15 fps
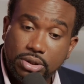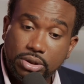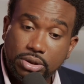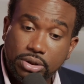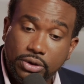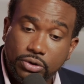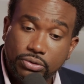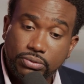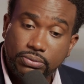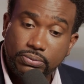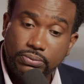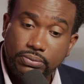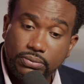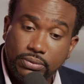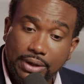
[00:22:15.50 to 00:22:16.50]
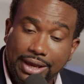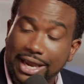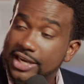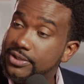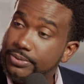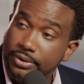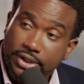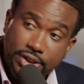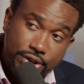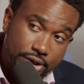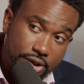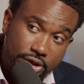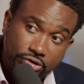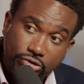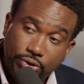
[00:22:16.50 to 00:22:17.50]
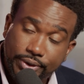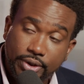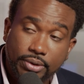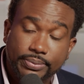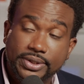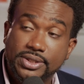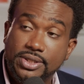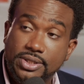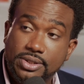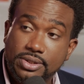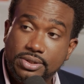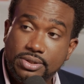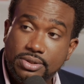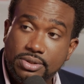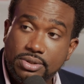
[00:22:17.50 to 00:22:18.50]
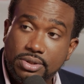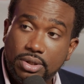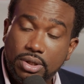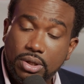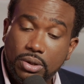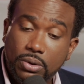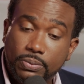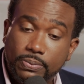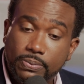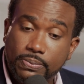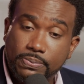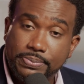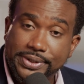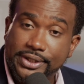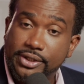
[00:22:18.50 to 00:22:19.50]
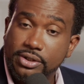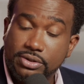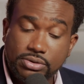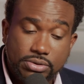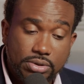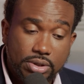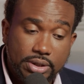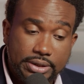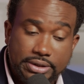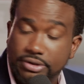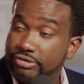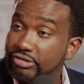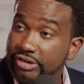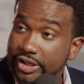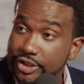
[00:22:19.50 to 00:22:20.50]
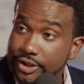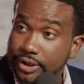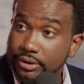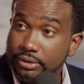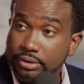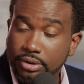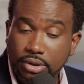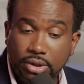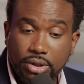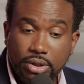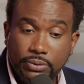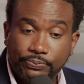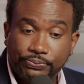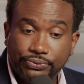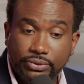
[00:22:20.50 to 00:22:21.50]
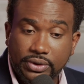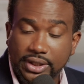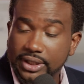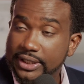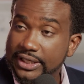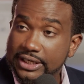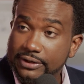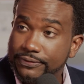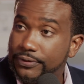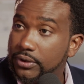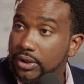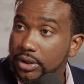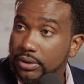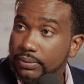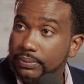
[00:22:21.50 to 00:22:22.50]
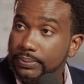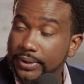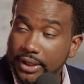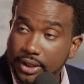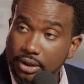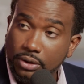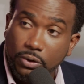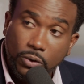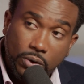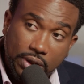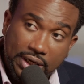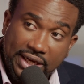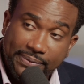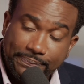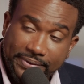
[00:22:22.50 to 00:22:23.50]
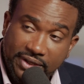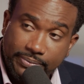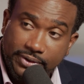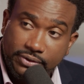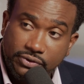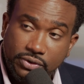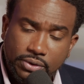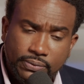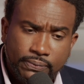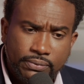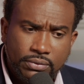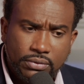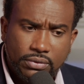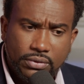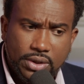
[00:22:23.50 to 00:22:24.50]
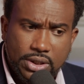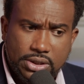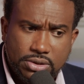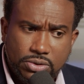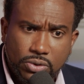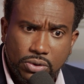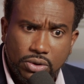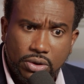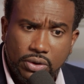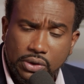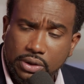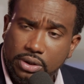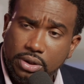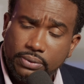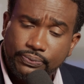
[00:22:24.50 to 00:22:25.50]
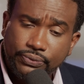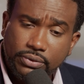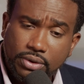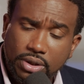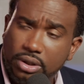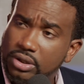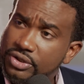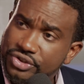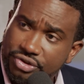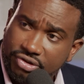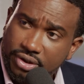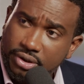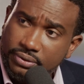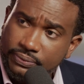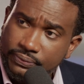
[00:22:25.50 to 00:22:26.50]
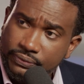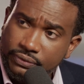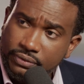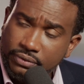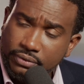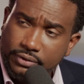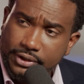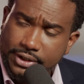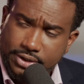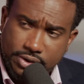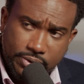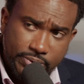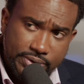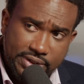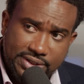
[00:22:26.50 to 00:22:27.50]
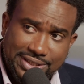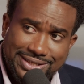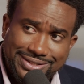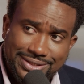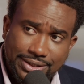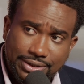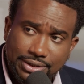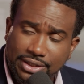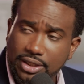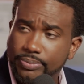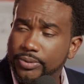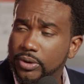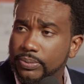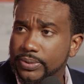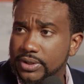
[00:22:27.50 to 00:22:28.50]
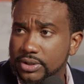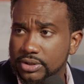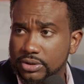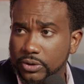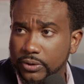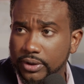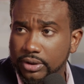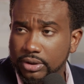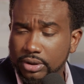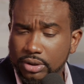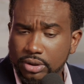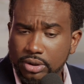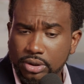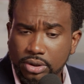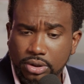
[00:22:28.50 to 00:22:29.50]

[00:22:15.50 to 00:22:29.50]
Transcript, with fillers: you know exponentially grown our business because in the region, the need for making online payments is no longer a luxury. Mm-hmm. It's now a necessity to keep your business going. Yes.